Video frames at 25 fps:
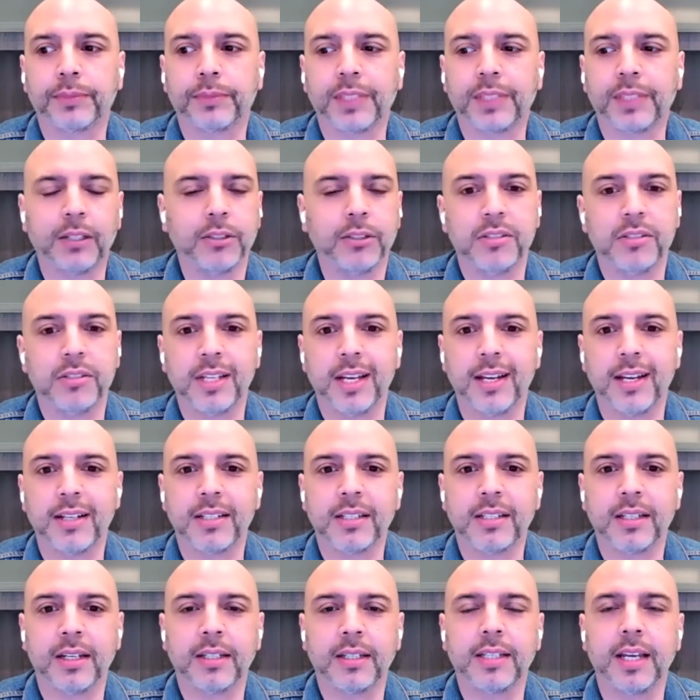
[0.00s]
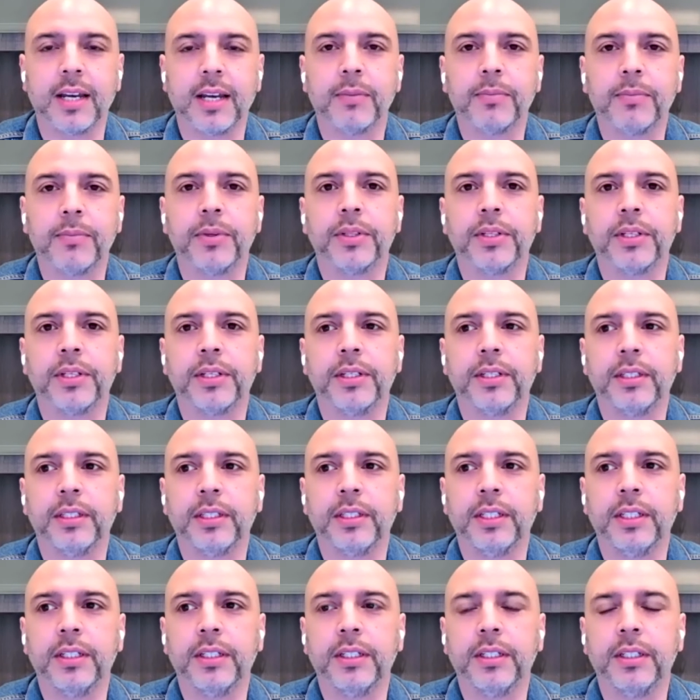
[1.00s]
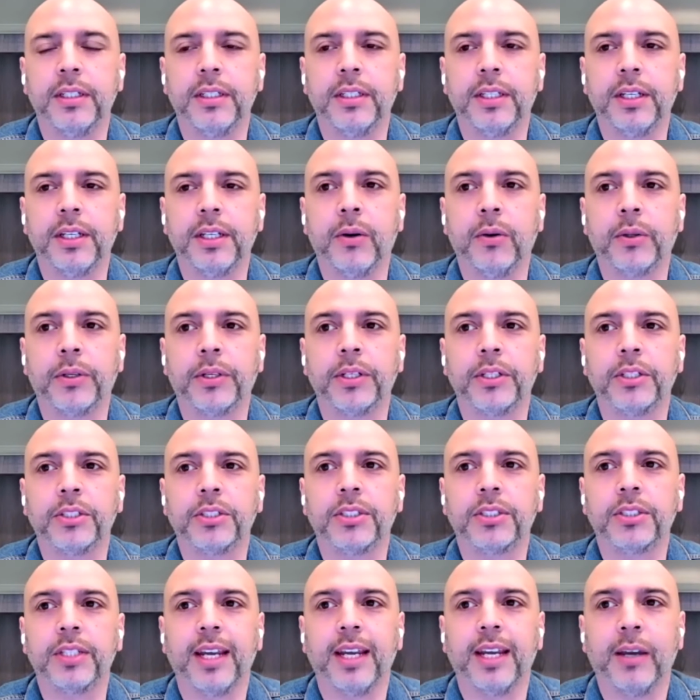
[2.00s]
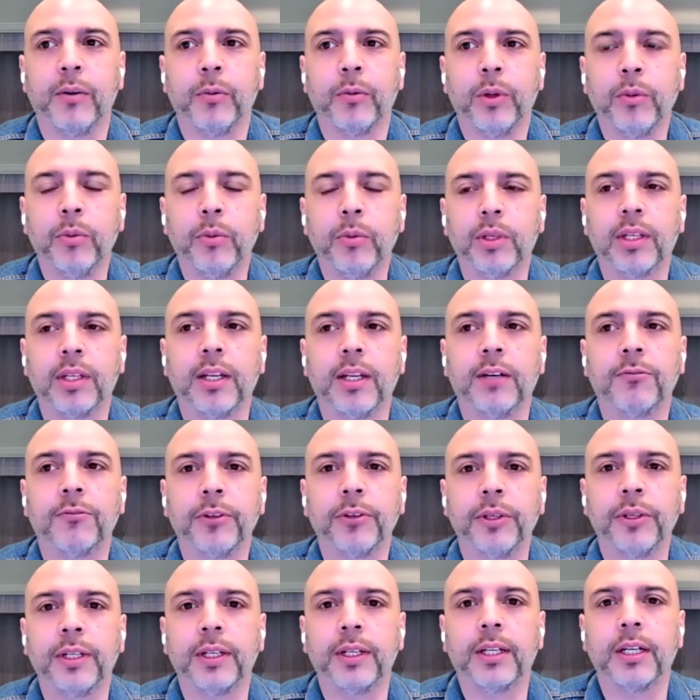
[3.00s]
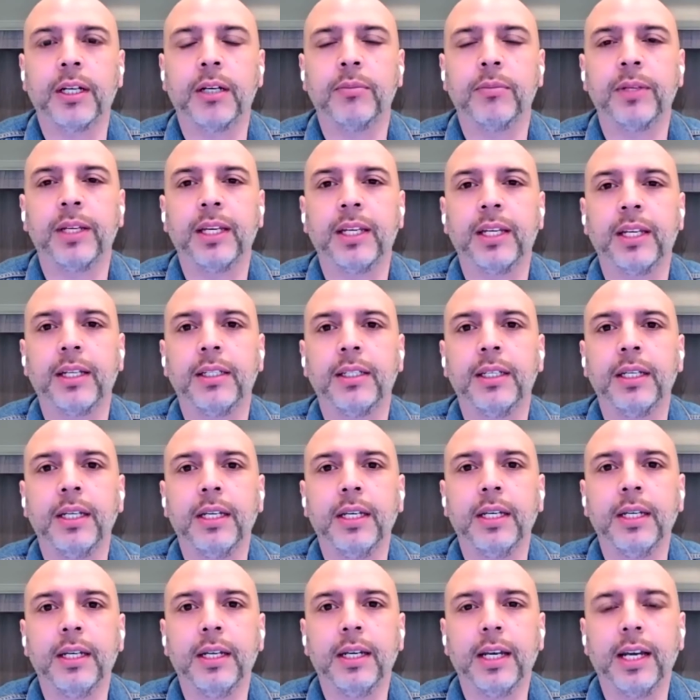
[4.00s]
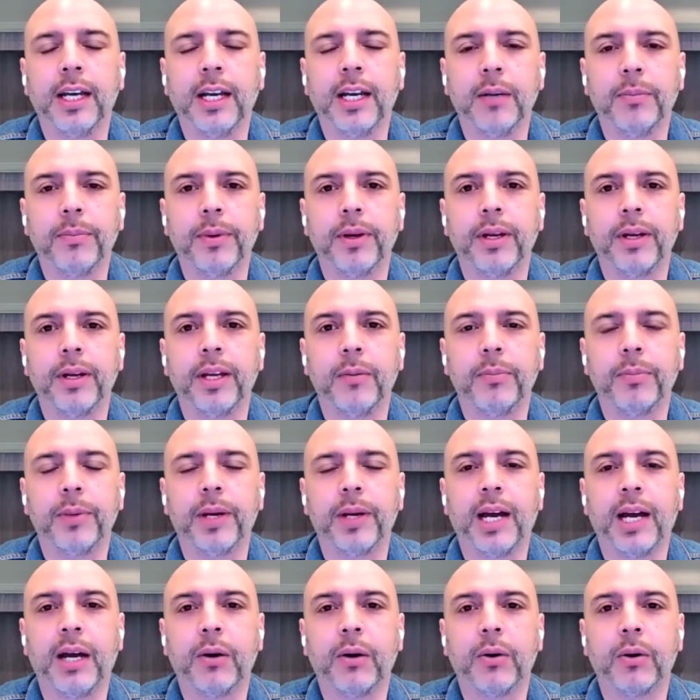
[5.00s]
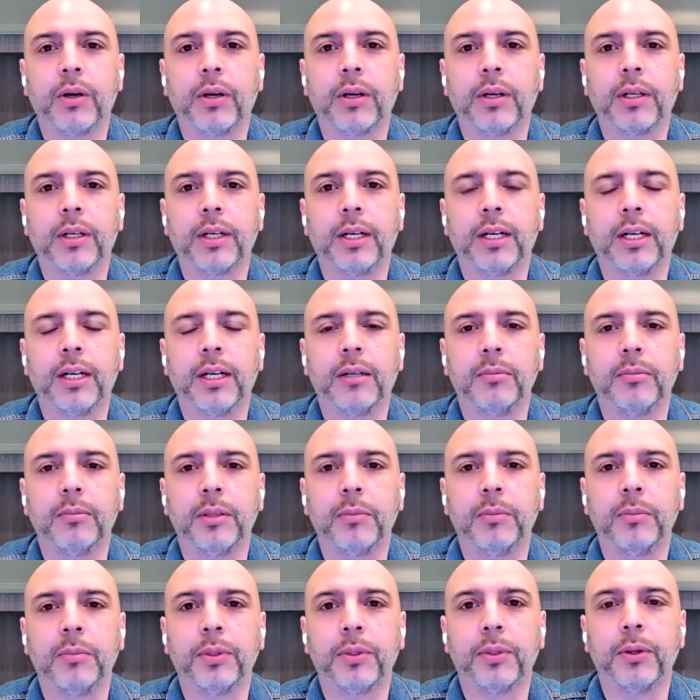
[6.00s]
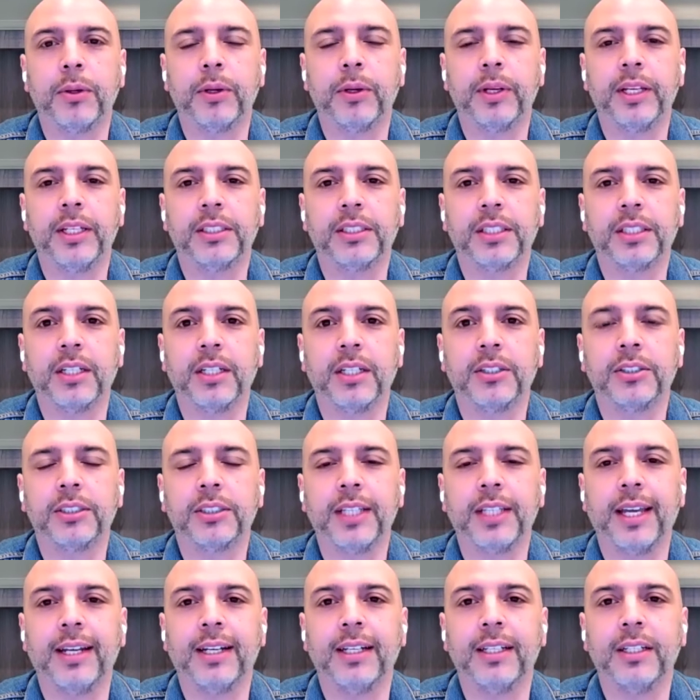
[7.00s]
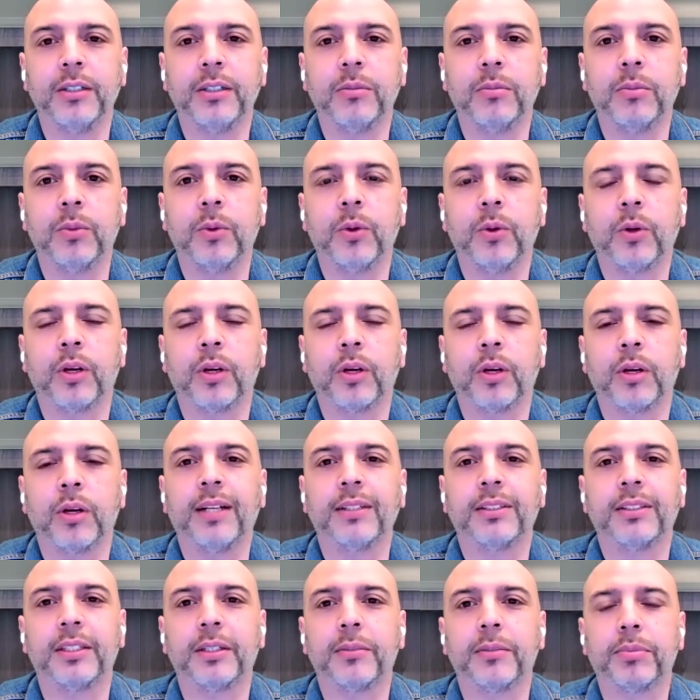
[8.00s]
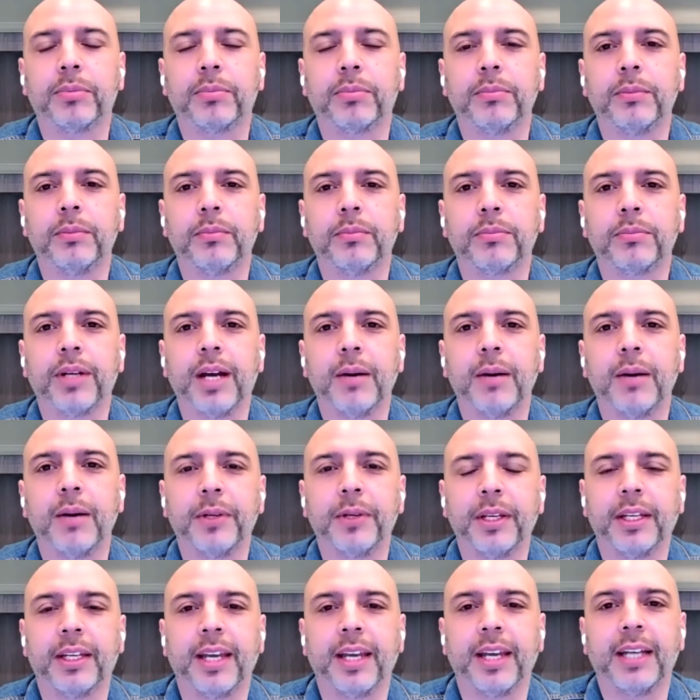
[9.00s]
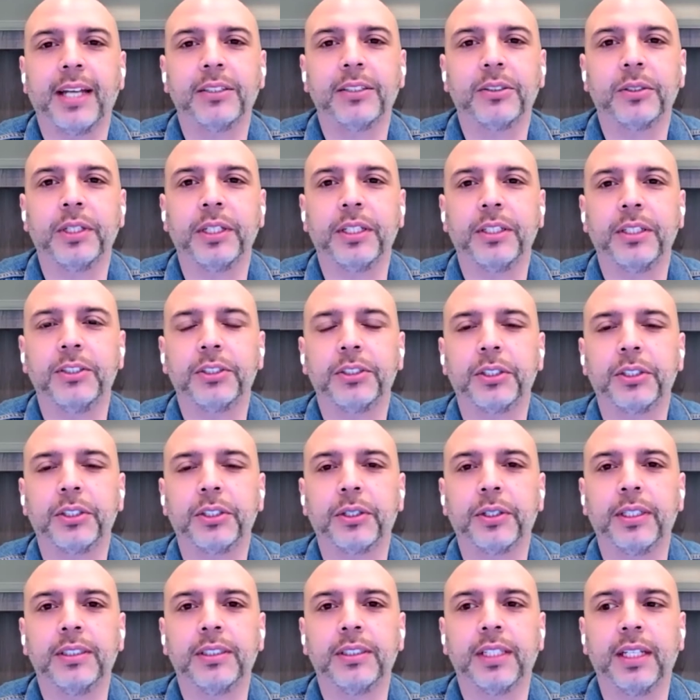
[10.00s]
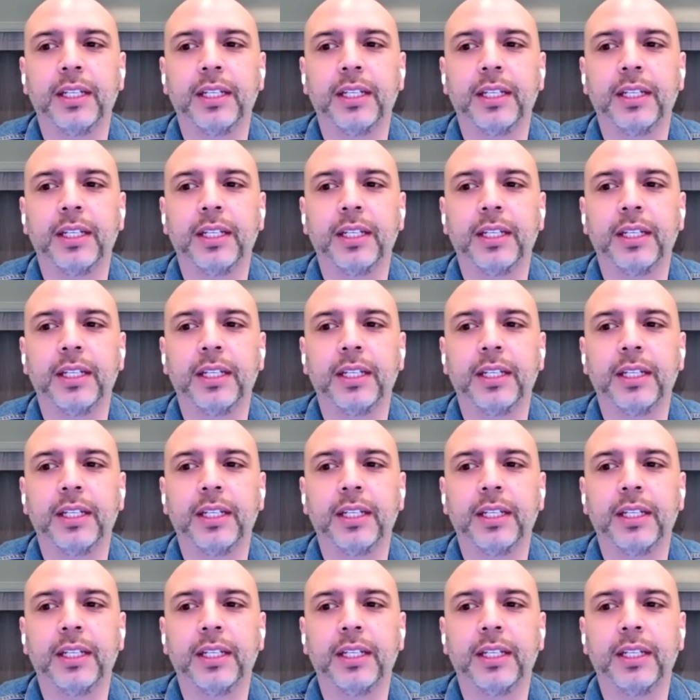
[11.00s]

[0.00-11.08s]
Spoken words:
I'll use that as an example. The owners said, hey, we would love for you to come in and help our employees understand a little more about their property and casualty insurance.